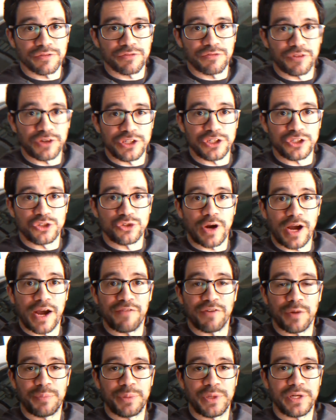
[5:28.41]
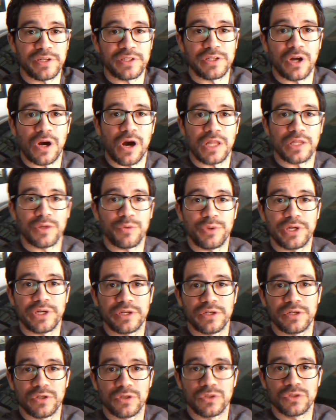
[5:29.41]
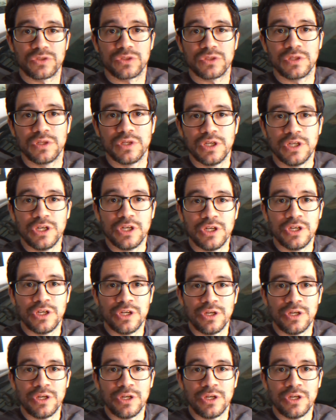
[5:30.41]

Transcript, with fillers: fun to drive up here in the Hollywood Hills. And it was an